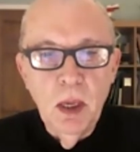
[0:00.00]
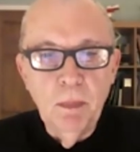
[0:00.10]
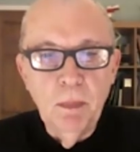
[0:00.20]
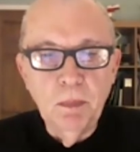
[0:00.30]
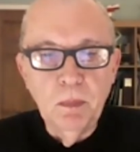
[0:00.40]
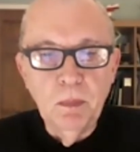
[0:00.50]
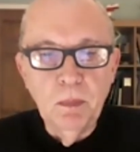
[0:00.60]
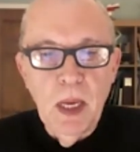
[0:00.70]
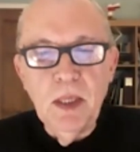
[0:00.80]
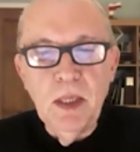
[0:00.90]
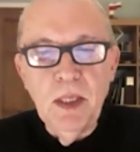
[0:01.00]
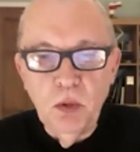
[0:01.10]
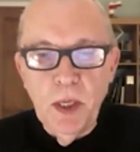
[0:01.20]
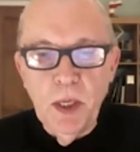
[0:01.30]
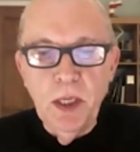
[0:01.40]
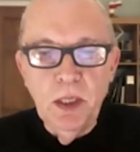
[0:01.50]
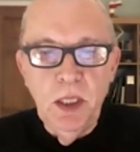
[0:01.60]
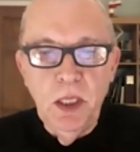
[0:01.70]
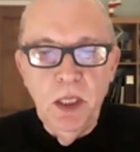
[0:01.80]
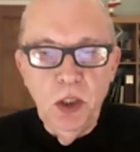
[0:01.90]
I think this is one of the
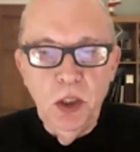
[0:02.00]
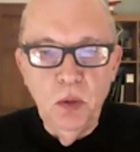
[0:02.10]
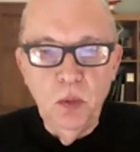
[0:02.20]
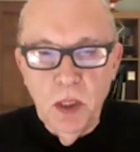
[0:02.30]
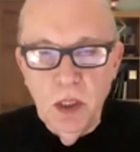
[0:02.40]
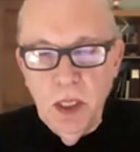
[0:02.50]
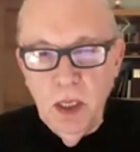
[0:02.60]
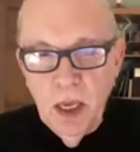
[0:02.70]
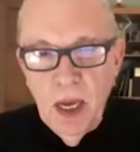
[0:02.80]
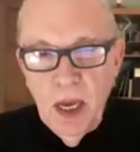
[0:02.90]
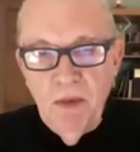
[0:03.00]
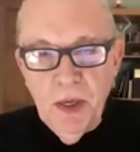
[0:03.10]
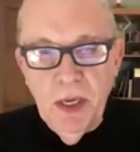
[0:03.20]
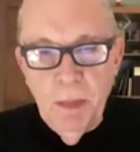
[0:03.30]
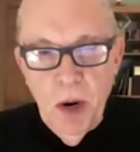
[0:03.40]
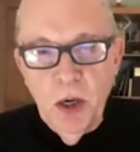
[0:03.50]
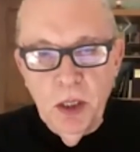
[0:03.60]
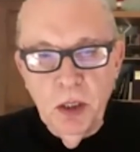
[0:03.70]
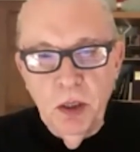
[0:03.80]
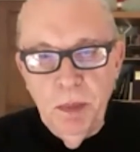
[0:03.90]
key issues with the
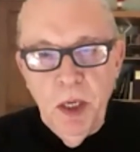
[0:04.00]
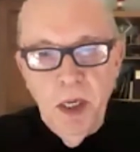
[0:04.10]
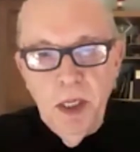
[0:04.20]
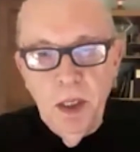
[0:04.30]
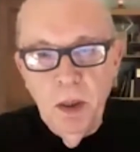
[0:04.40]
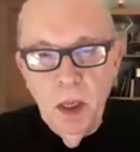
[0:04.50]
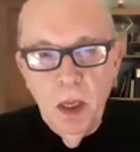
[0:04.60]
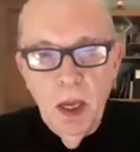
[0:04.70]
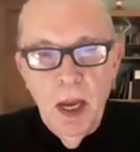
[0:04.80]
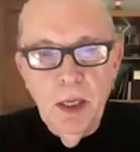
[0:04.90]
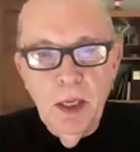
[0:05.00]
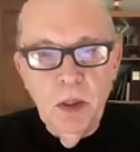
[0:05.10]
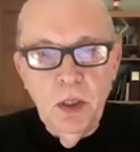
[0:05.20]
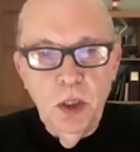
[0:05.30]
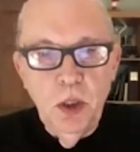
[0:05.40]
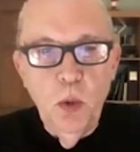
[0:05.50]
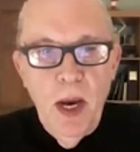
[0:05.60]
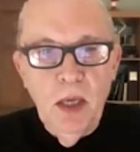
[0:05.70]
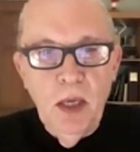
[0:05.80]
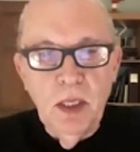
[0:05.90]
African-American community here in the
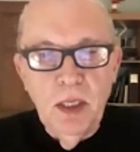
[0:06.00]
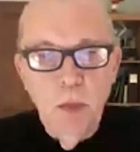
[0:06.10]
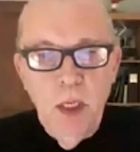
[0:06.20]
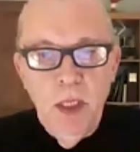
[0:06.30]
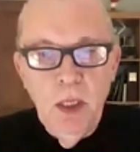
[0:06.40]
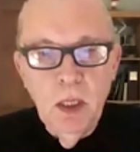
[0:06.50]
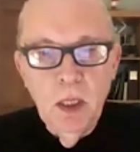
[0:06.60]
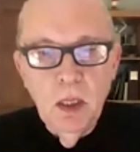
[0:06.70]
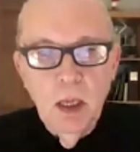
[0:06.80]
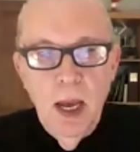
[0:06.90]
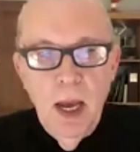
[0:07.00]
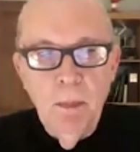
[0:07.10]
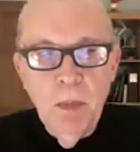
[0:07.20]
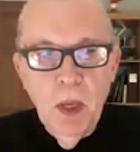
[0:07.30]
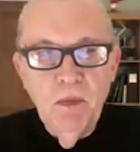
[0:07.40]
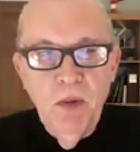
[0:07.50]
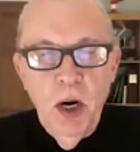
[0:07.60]
U.S., that they really very